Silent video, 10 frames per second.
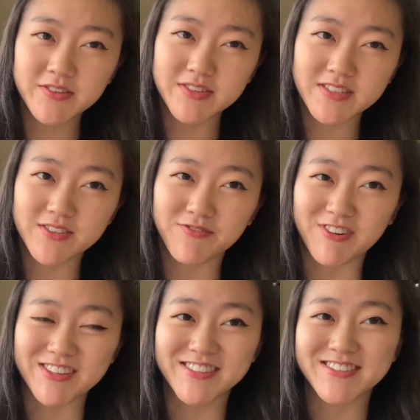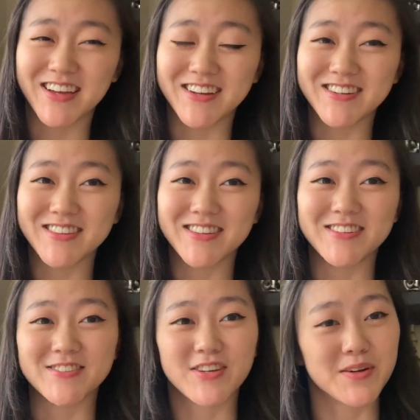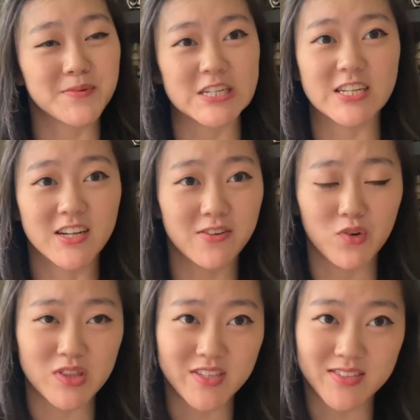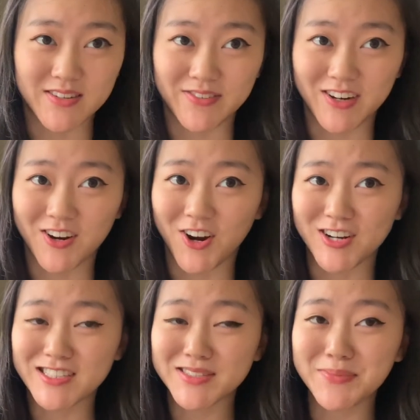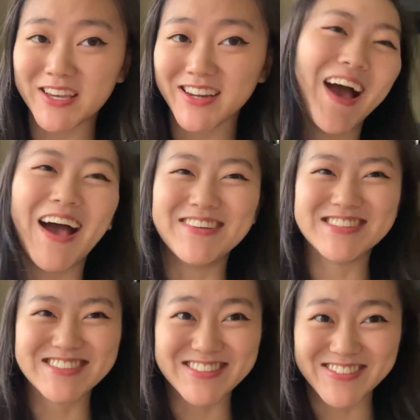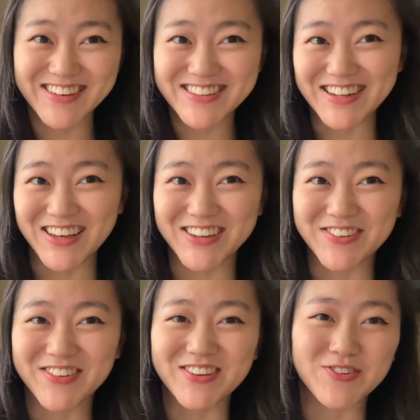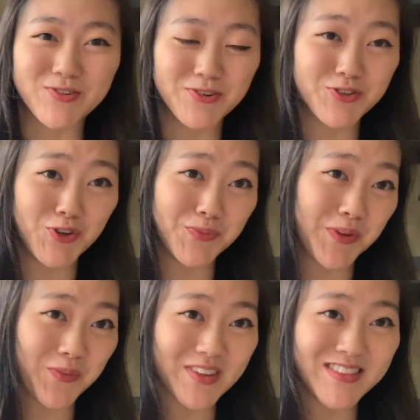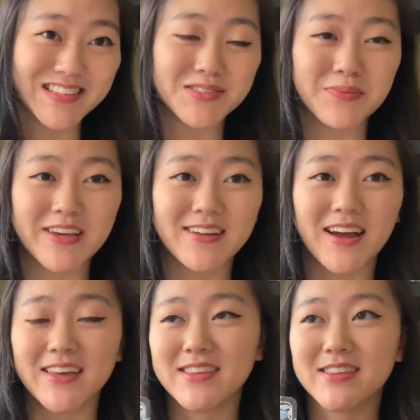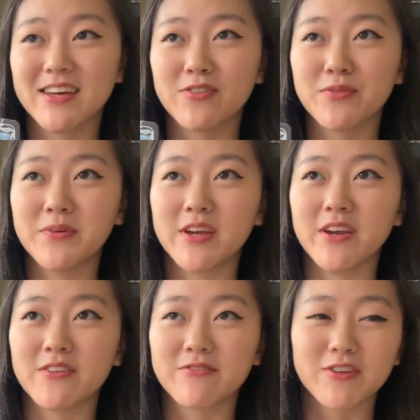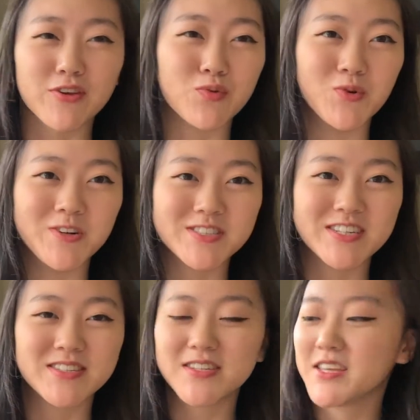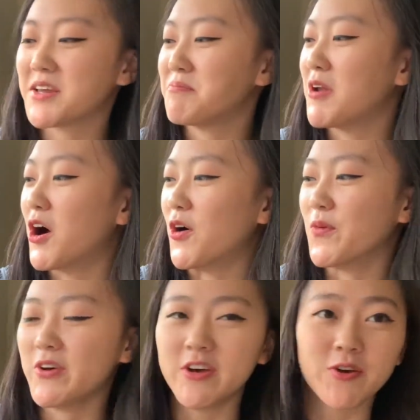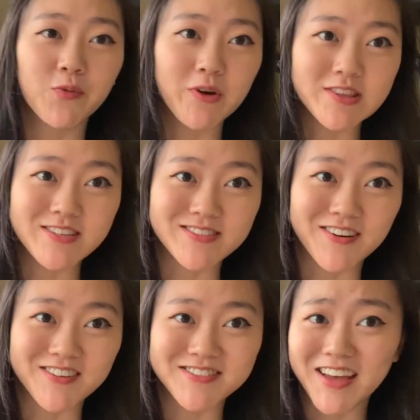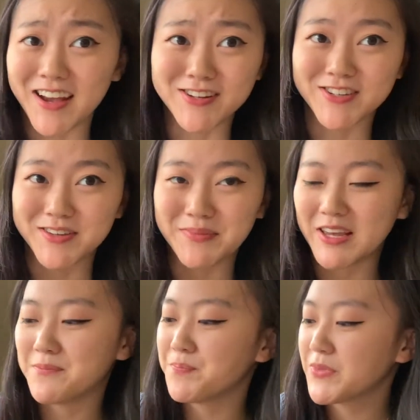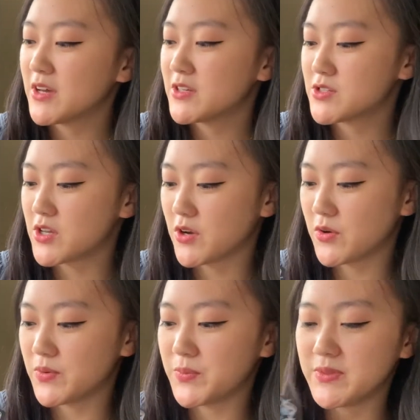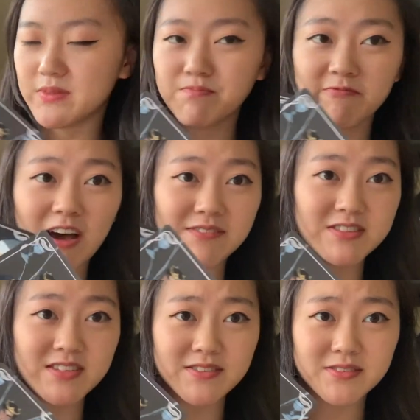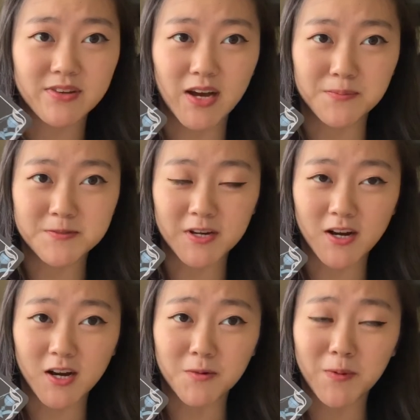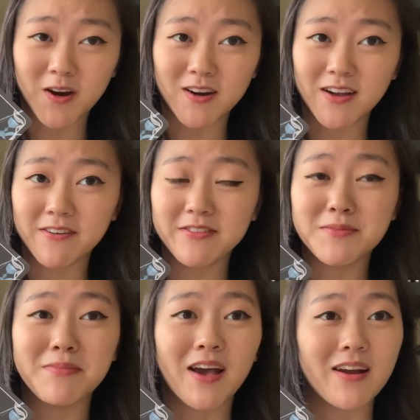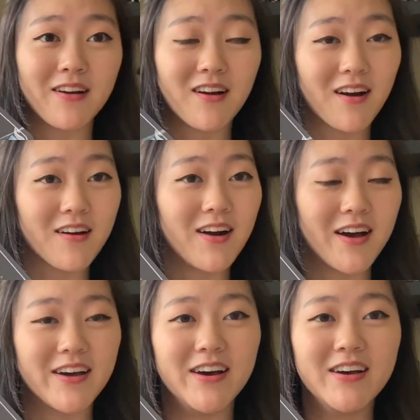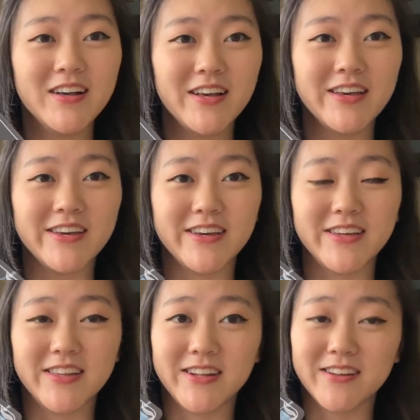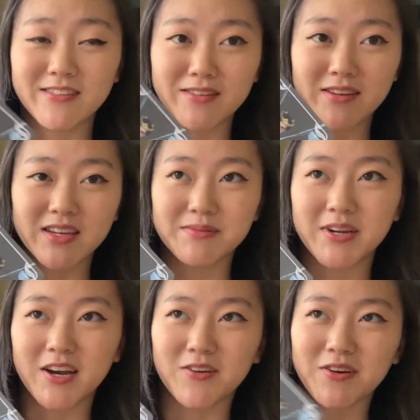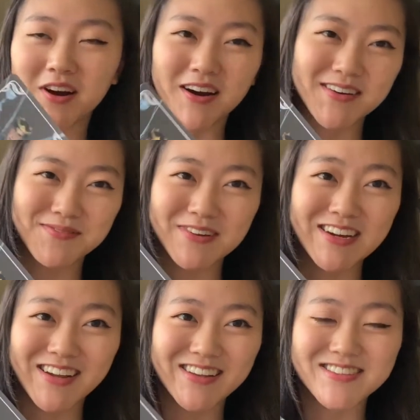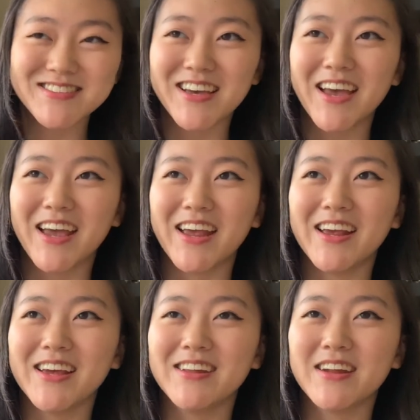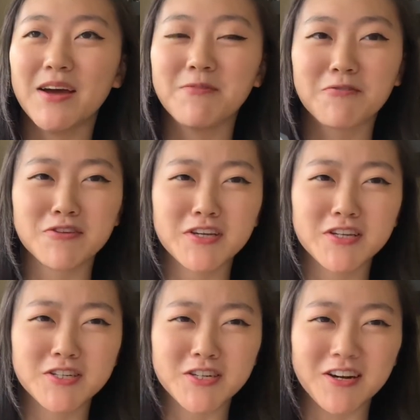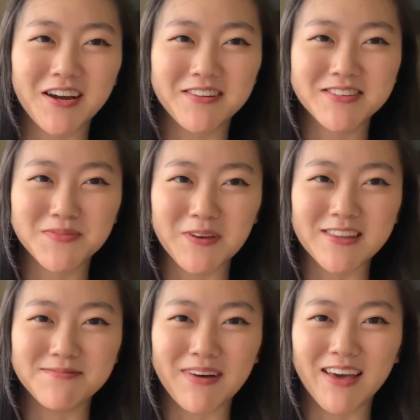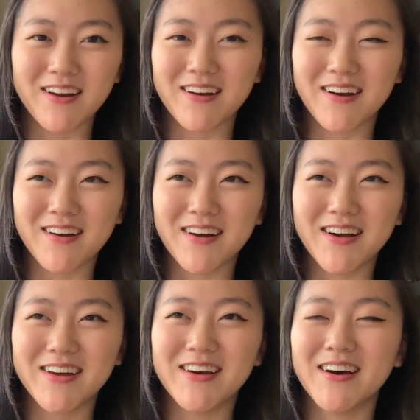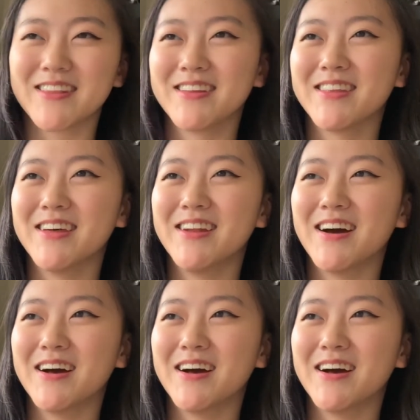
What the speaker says: doesn't really send the description of what these different cards mean. I'm just going to tell you what Google told me what these mean. I think that it would be really cool just to like know what these cards actually mean. So 5 and 6 of Cups are part of the minor arcana in the tarot card readings, and I'm not really sure how to explain the minor arcana other than